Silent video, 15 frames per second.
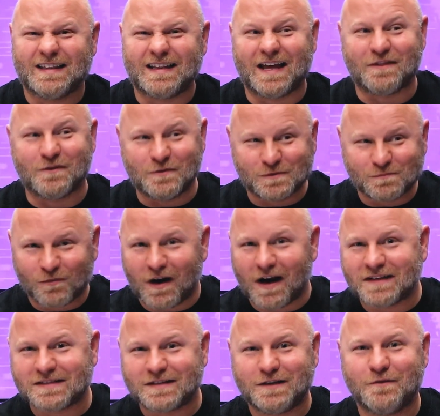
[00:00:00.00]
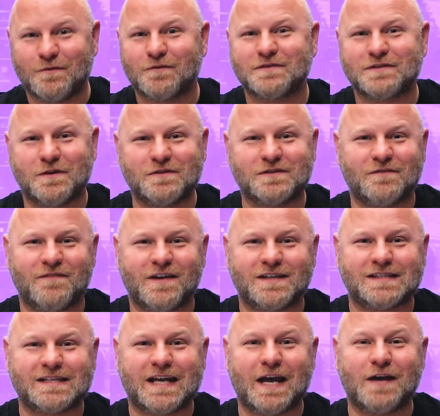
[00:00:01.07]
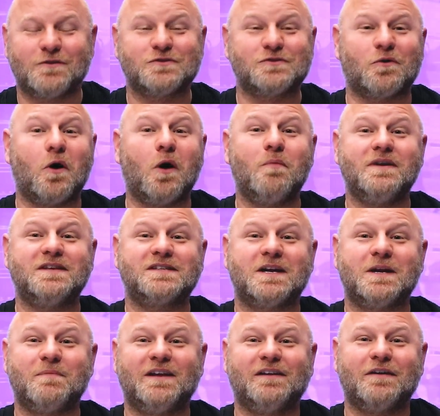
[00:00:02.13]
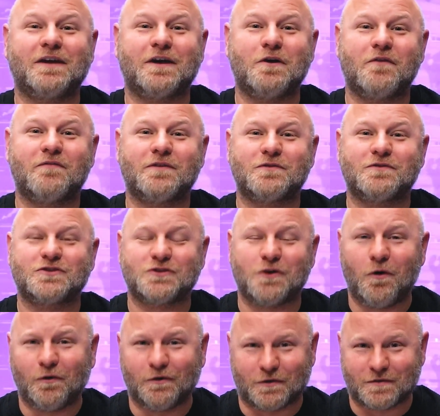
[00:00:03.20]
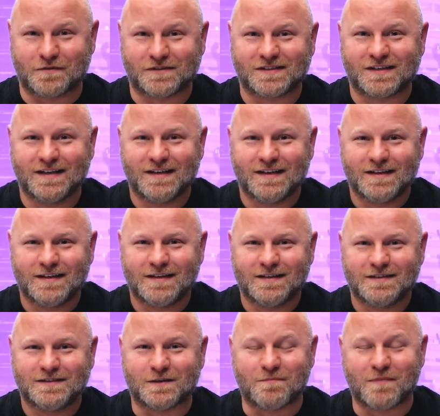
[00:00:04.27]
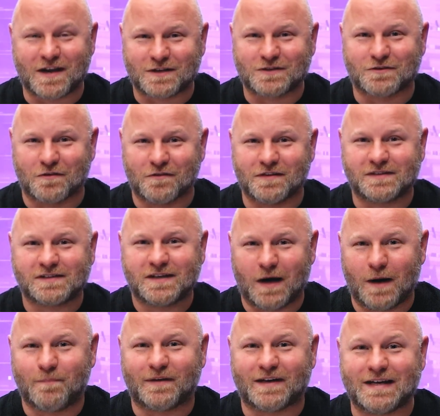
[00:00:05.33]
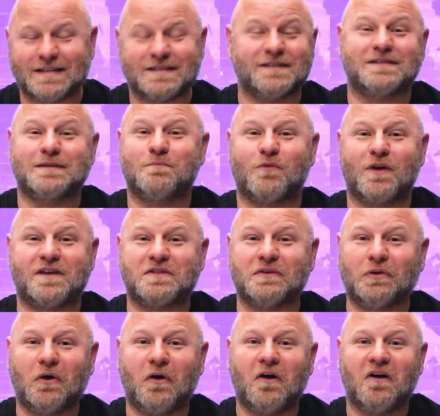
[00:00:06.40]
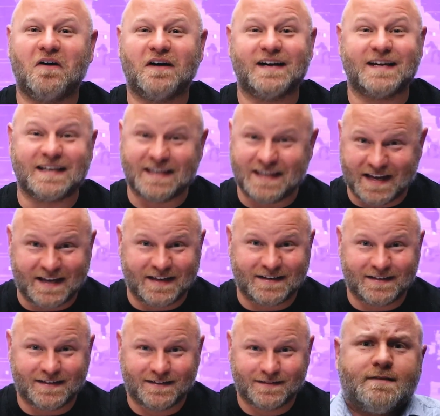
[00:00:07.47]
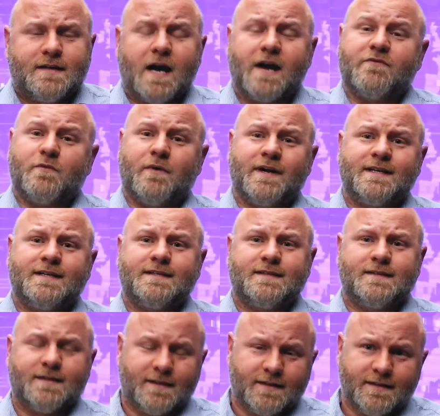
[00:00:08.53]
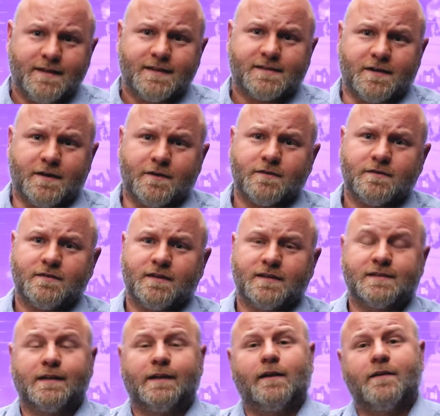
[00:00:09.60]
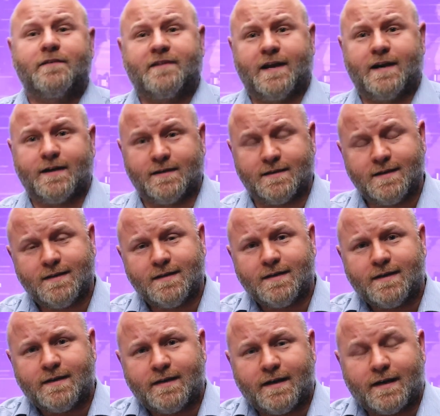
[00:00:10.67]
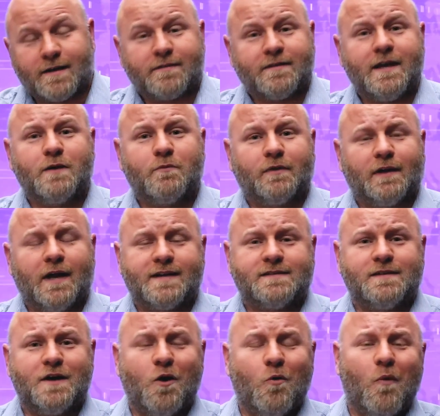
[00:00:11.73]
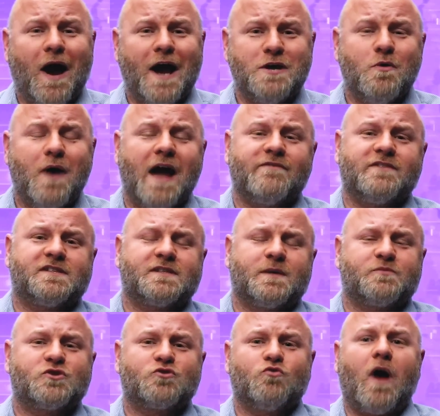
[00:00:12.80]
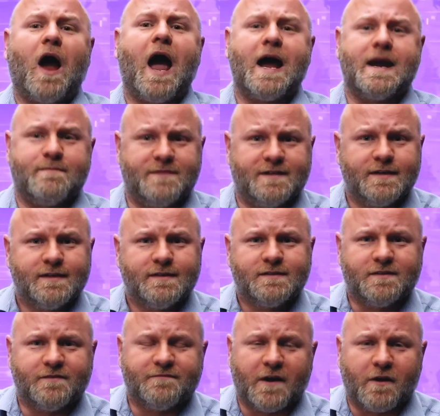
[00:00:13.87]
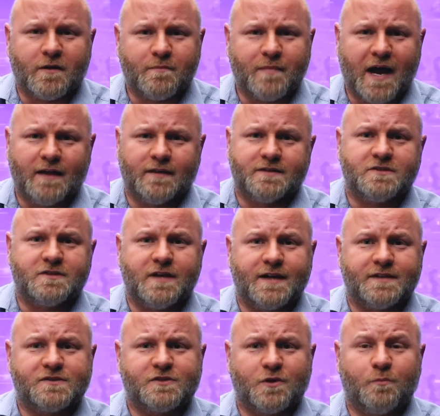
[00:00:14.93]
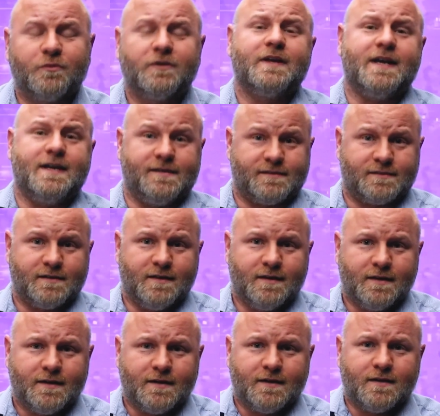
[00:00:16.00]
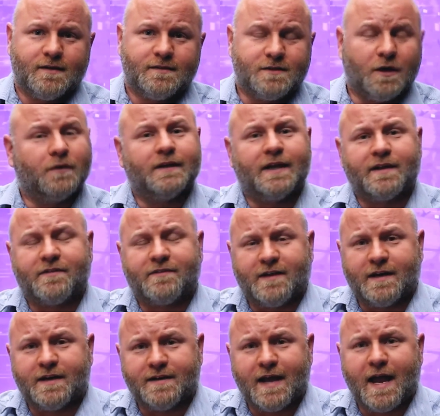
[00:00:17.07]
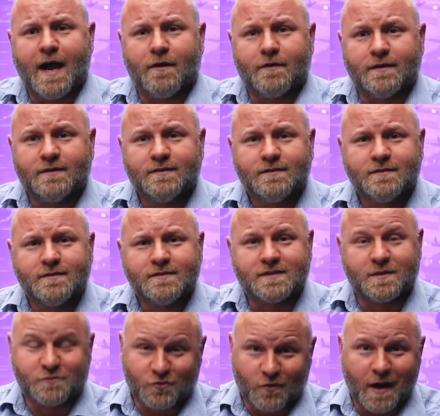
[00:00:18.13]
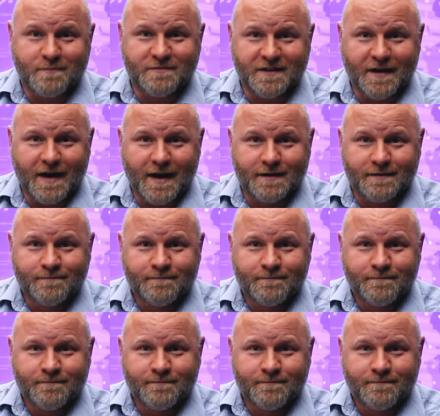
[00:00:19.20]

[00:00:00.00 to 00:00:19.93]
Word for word: that those prosecutors, those investigators are always going to be looking over their shoulders to make sure this company doesn't break the law again. Hi everyone, this here is Little Athena, and Athena would like to know why you haven't subscribed to Fair and Balanced yet, so please don't let Athena down. Subscribe today.